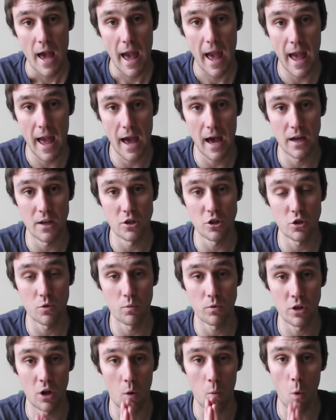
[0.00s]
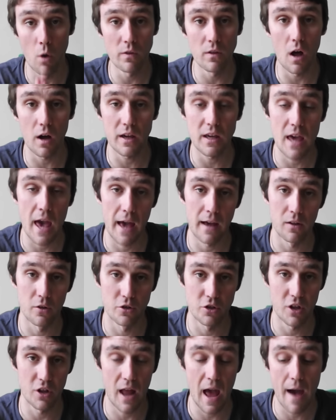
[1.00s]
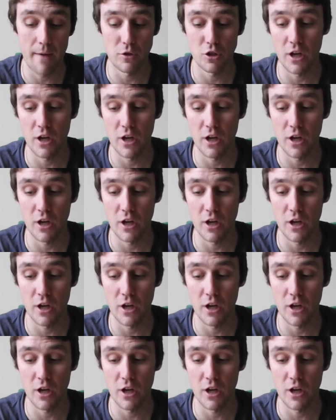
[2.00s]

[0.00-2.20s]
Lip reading: and you know, one lucky angler is going to have a